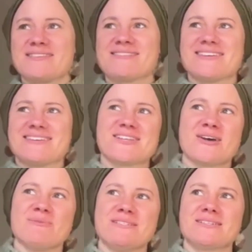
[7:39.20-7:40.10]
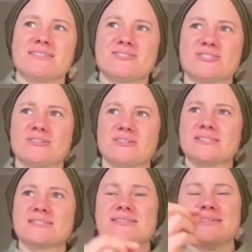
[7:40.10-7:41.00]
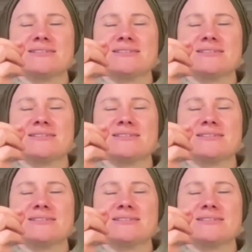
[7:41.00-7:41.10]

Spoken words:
of the things that I'm addicted to is